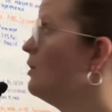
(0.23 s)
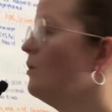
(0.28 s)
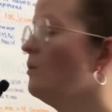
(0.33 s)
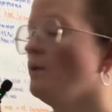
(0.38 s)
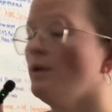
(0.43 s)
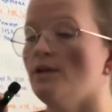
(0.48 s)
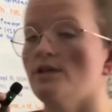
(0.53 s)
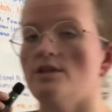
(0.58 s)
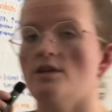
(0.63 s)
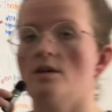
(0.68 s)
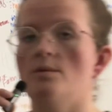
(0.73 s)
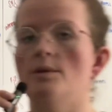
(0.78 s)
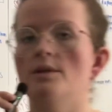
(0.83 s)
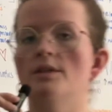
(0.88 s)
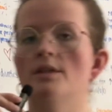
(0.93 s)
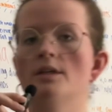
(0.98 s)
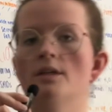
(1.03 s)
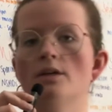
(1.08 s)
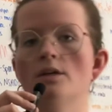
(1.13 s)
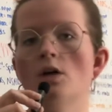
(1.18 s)
We're going to talk about
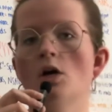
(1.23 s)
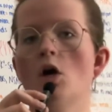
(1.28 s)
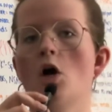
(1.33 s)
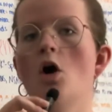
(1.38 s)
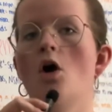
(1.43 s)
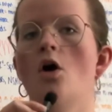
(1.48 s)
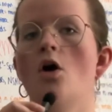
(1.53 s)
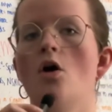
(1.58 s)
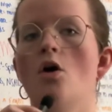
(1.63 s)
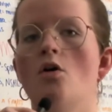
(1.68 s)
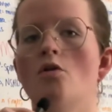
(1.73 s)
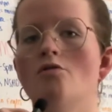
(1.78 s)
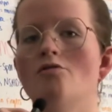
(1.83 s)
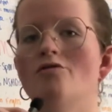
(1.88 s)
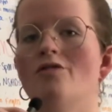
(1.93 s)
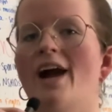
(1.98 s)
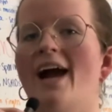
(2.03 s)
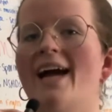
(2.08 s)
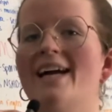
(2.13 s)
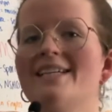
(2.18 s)
the
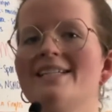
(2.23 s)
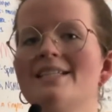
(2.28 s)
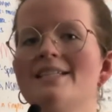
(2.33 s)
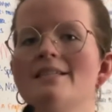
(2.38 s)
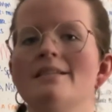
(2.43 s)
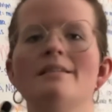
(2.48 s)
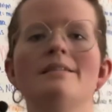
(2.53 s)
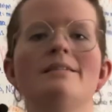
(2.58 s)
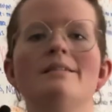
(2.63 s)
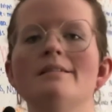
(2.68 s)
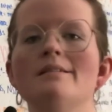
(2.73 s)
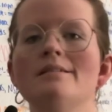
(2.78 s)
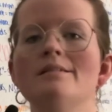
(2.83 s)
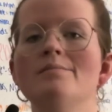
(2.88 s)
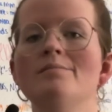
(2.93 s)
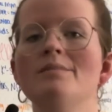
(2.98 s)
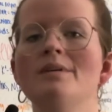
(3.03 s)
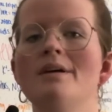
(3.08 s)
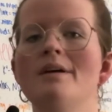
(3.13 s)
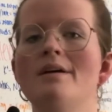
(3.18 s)
RAAS
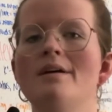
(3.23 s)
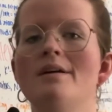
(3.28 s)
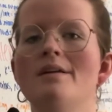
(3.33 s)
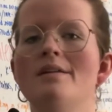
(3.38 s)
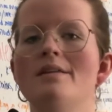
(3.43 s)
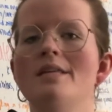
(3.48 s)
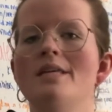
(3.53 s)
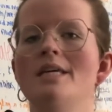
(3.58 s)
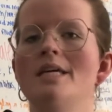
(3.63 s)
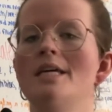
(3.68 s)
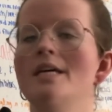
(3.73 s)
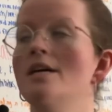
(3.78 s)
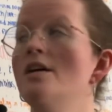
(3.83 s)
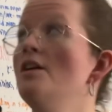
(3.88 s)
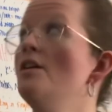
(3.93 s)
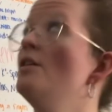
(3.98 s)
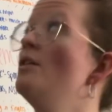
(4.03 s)
system, the